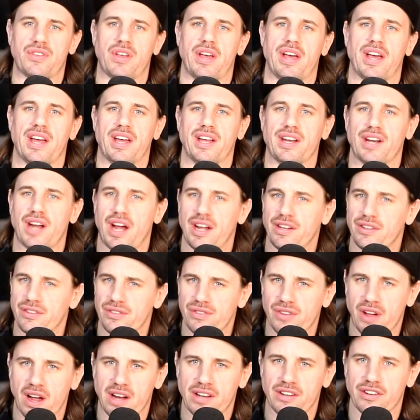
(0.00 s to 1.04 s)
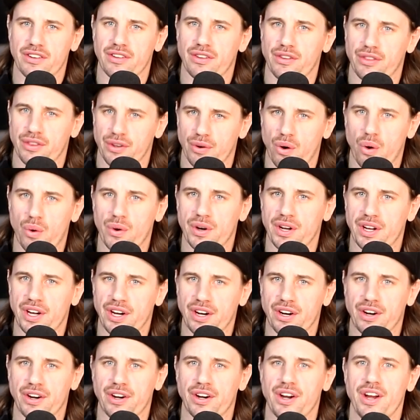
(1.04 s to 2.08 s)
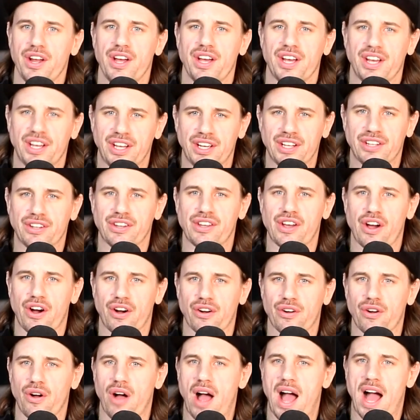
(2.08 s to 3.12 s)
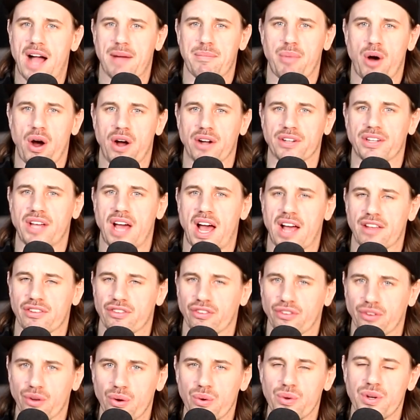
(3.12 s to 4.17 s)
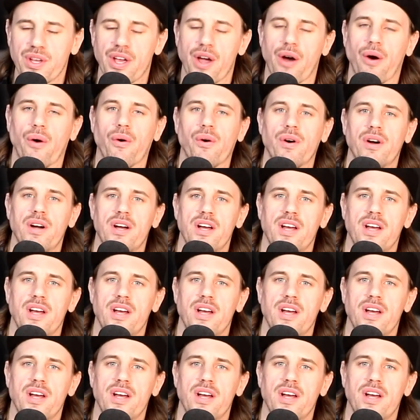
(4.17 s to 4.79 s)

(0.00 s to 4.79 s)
And I decided to throw it here in the Uncle Hack Podcast studio.